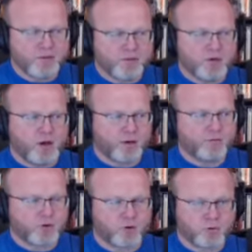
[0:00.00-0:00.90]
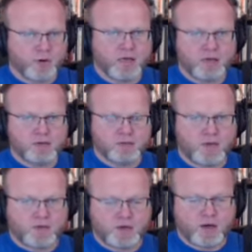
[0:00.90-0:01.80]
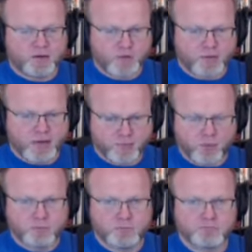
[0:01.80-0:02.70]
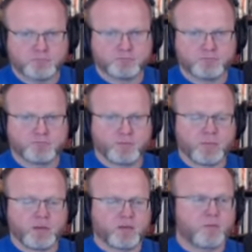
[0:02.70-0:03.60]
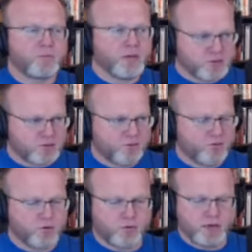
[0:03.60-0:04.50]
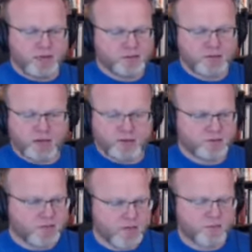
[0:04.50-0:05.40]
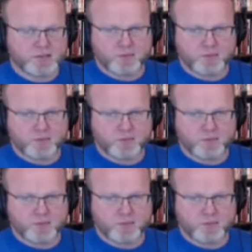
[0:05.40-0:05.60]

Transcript: The God of the Quran is not the God of the Bible. The message of the Quran is not the same as